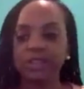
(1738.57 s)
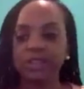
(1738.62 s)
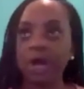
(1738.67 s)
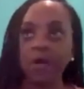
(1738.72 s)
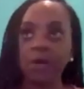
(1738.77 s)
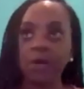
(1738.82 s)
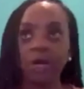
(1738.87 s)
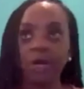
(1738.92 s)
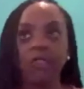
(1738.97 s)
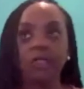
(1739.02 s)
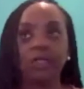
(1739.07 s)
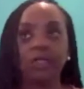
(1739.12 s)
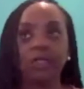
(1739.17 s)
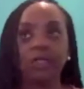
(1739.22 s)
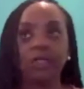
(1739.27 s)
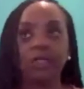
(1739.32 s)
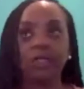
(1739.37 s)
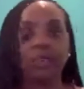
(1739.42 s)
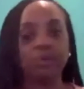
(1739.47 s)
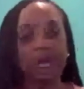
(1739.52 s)
I'm trying to
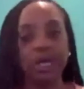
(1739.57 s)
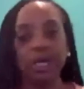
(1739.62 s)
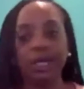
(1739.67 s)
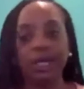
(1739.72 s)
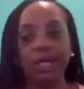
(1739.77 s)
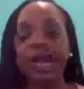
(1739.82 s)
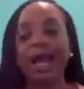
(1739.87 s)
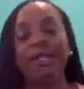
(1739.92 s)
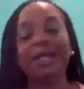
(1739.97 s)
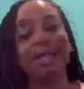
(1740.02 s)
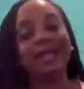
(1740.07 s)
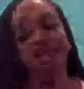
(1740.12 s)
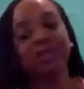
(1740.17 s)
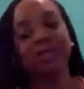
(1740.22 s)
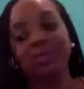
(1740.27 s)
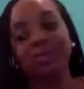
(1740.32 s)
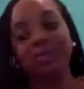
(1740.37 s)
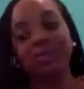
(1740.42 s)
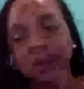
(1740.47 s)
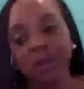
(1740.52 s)
raise money. I need to